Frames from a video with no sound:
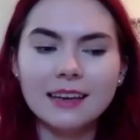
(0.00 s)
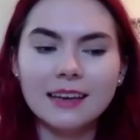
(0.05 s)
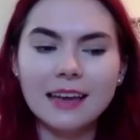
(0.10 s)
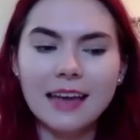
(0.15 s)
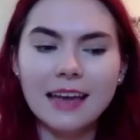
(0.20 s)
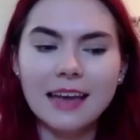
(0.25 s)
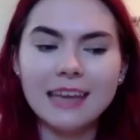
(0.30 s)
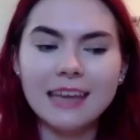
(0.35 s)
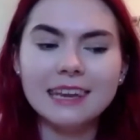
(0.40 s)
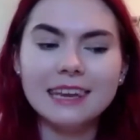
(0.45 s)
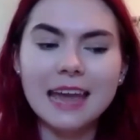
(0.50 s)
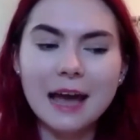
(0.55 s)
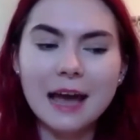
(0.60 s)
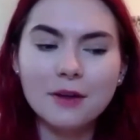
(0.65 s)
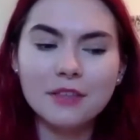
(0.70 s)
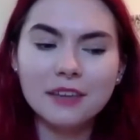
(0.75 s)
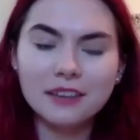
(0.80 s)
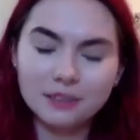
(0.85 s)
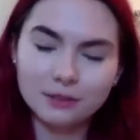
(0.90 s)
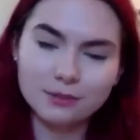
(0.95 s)
And now
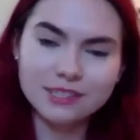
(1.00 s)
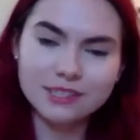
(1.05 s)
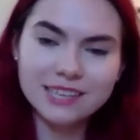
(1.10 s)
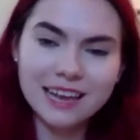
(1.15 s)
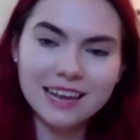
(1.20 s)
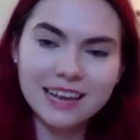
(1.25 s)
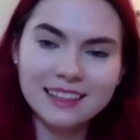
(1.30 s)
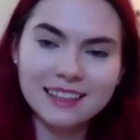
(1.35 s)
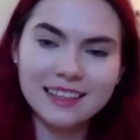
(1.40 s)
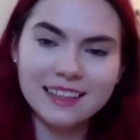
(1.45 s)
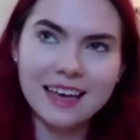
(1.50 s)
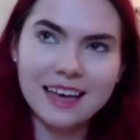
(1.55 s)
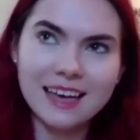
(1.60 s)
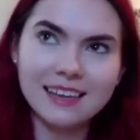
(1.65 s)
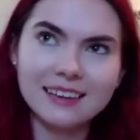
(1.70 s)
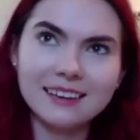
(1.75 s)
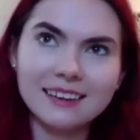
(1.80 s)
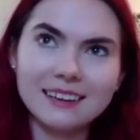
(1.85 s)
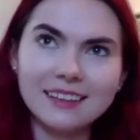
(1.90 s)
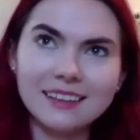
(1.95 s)
that you say that,
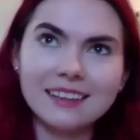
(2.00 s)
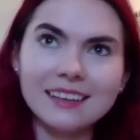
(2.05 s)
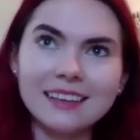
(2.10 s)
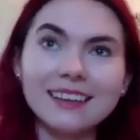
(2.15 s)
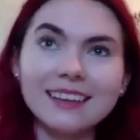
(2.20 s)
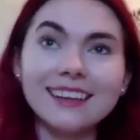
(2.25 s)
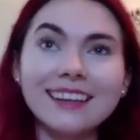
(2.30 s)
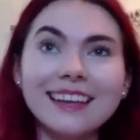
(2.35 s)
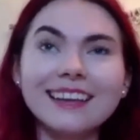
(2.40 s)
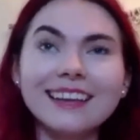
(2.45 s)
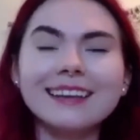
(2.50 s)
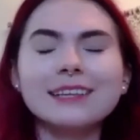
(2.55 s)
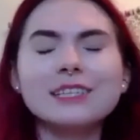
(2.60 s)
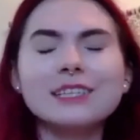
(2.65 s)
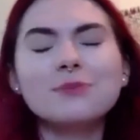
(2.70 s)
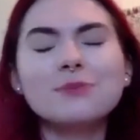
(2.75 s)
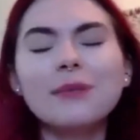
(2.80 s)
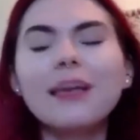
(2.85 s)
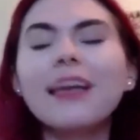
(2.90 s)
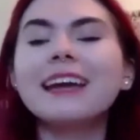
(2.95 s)
it
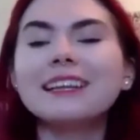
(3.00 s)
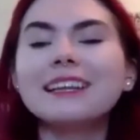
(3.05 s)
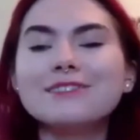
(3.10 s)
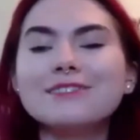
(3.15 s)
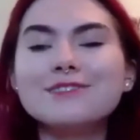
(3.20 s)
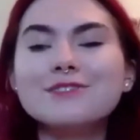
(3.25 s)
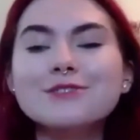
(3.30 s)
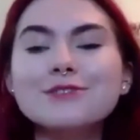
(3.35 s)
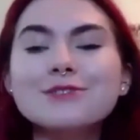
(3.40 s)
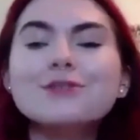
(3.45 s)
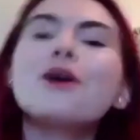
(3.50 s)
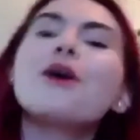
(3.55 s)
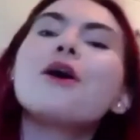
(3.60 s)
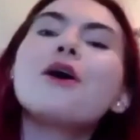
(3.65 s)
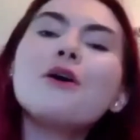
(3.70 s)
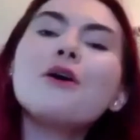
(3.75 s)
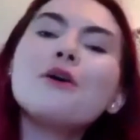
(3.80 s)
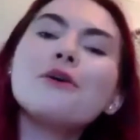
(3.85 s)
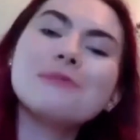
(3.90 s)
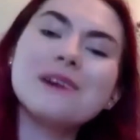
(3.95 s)
explains
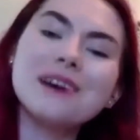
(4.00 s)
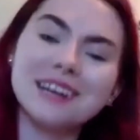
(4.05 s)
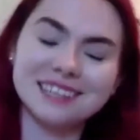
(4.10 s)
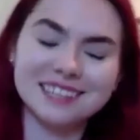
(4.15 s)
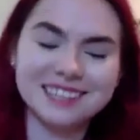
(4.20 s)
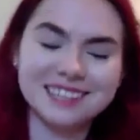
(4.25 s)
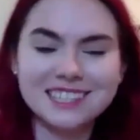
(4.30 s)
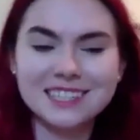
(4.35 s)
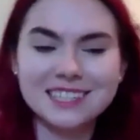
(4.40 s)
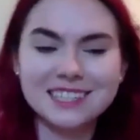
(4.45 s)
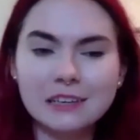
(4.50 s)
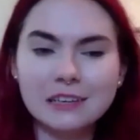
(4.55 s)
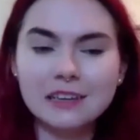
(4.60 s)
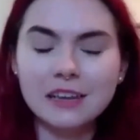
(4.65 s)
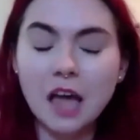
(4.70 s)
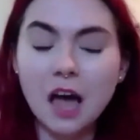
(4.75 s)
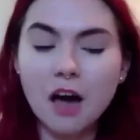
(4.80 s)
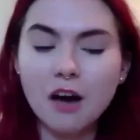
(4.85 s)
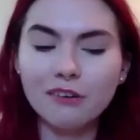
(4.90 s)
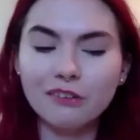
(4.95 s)
so much
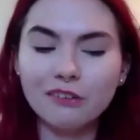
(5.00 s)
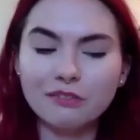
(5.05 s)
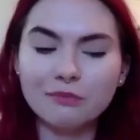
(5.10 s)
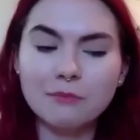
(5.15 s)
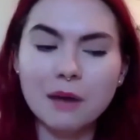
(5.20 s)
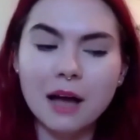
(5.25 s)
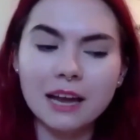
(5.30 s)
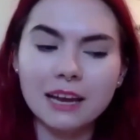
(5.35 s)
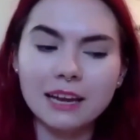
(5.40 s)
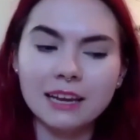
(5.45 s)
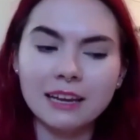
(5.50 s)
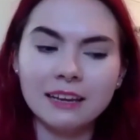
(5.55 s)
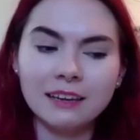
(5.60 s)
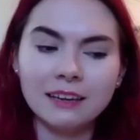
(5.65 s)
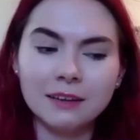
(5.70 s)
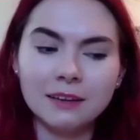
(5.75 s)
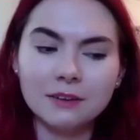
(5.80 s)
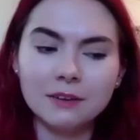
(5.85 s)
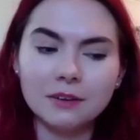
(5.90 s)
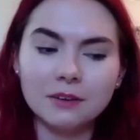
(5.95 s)
of
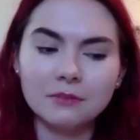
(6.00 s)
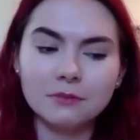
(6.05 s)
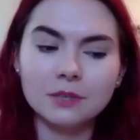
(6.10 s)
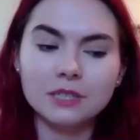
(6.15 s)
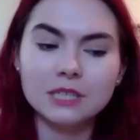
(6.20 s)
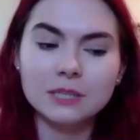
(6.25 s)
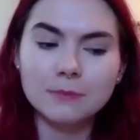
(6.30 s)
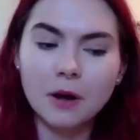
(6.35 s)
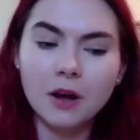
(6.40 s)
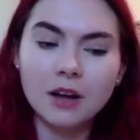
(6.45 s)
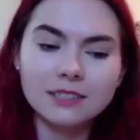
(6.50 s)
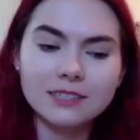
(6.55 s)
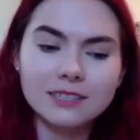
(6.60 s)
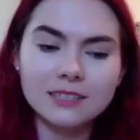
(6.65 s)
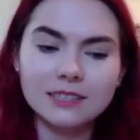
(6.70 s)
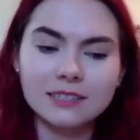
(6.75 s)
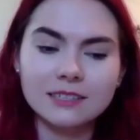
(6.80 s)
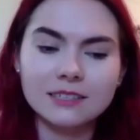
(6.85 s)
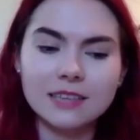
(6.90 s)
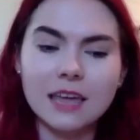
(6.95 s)
my
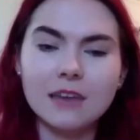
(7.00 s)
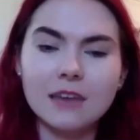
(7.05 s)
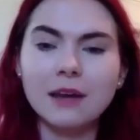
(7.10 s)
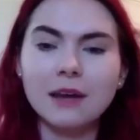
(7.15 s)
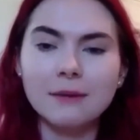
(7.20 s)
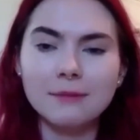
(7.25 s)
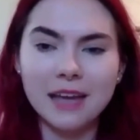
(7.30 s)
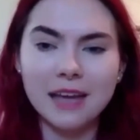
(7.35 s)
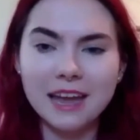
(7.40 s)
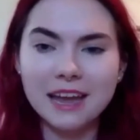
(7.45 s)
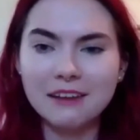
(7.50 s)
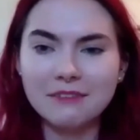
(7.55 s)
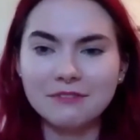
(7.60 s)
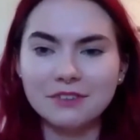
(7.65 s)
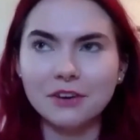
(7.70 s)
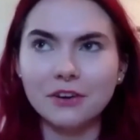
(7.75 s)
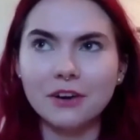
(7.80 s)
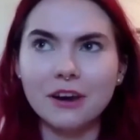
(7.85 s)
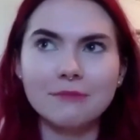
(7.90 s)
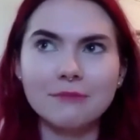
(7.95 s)
responses and my
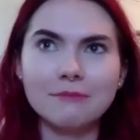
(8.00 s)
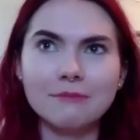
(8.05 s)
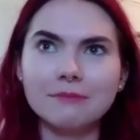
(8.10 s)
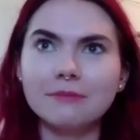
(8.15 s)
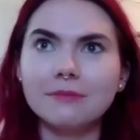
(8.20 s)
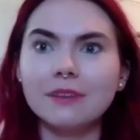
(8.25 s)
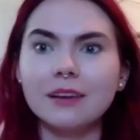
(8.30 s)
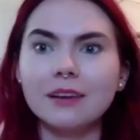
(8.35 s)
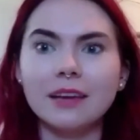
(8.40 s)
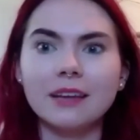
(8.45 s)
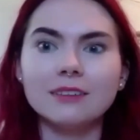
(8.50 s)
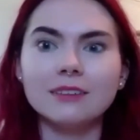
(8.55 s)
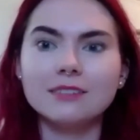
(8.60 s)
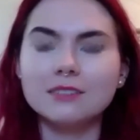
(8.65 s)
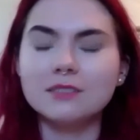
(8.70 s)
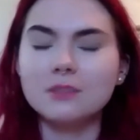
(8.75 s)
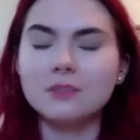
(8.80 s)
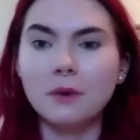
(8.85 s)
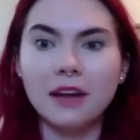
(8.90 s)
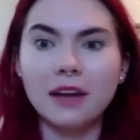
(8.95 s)
behavior and
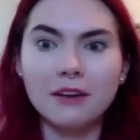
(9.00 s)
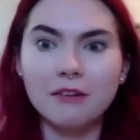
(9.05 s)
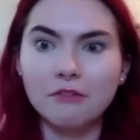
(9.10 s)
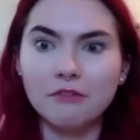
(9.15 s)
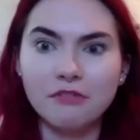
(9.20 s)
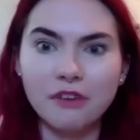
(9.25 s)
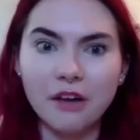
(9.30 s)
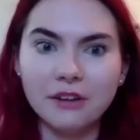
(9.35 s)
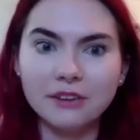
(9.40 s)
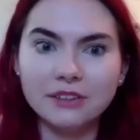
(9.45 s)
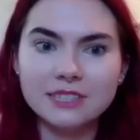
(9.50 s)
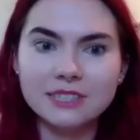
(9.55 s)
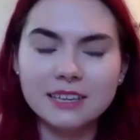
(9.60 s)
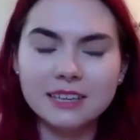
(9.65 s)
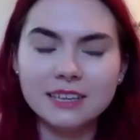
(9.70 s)
the way I've felt.